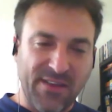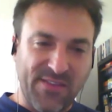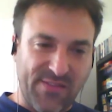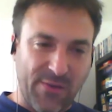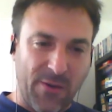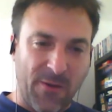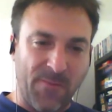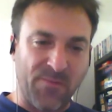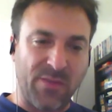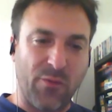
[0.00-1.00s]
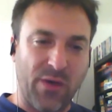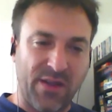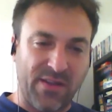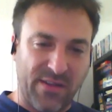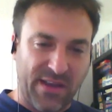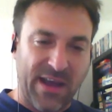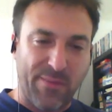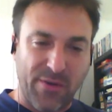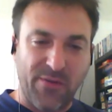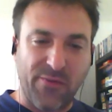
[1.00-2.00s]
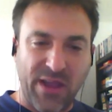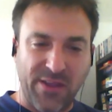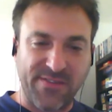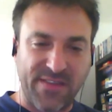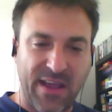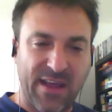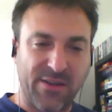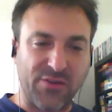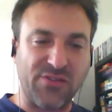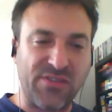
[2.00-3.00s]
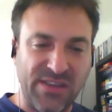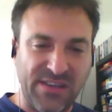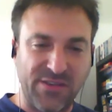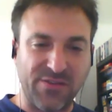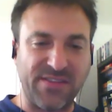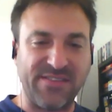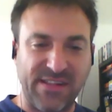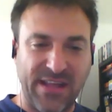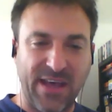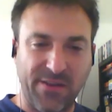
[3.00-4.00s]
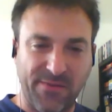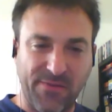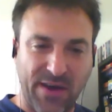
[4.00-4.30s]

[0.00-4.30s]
So when a couple of radios that had continued this line of